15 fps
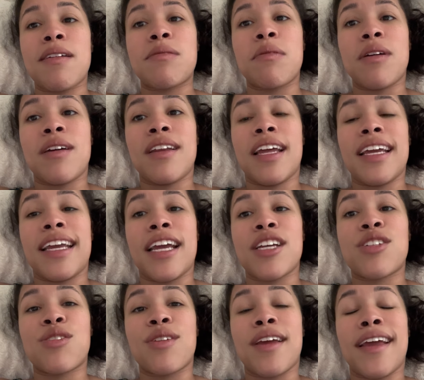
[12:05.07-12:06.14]
smelling like
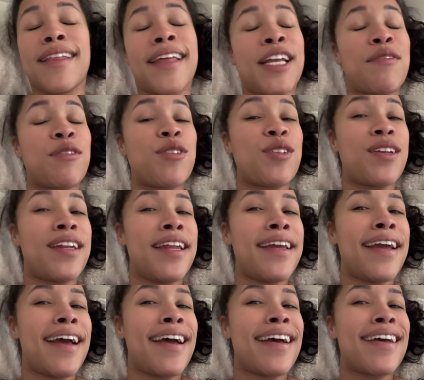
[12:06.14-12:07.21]
yesterday. Thanks for tuning in,
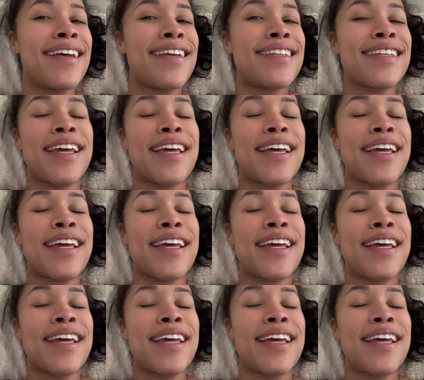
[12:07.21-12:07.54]
guys,